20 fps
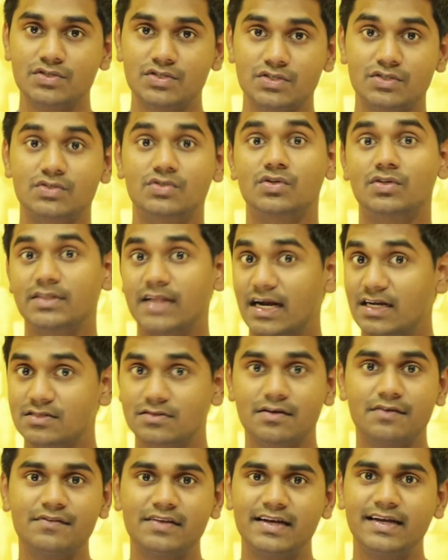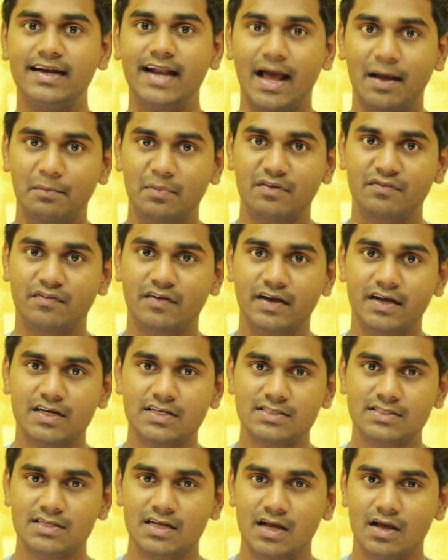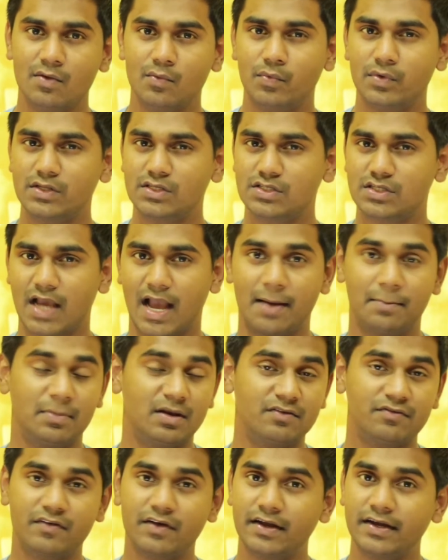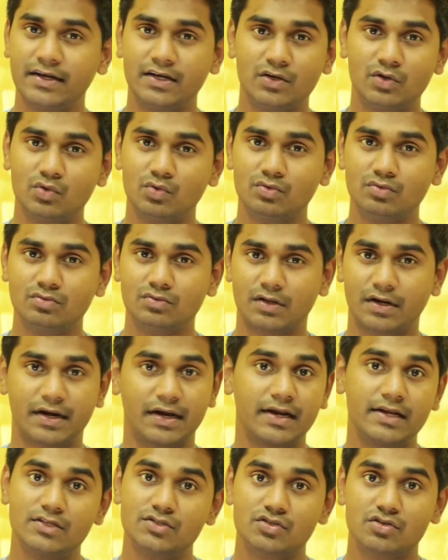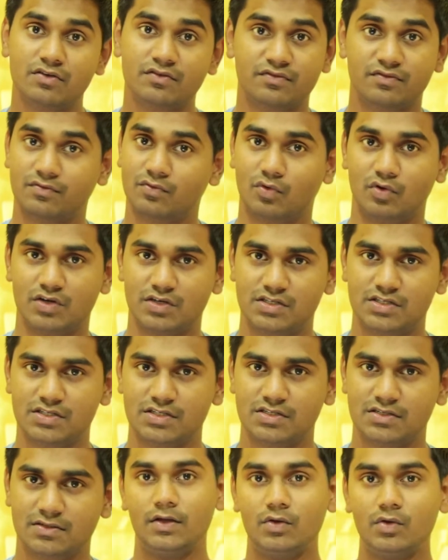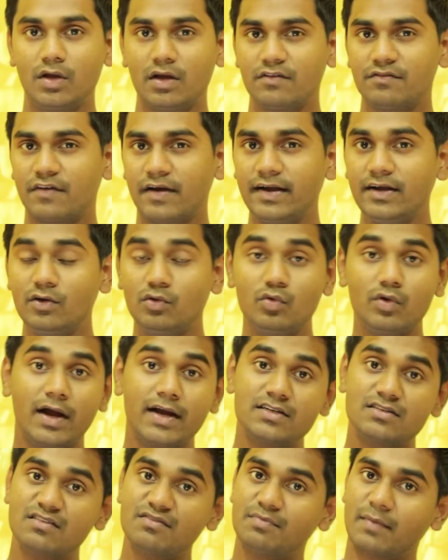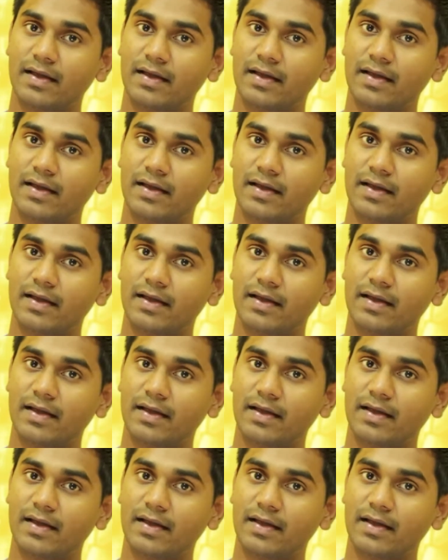so that's why we need amplifiers which amplify it to range of volts. You can find two kinds of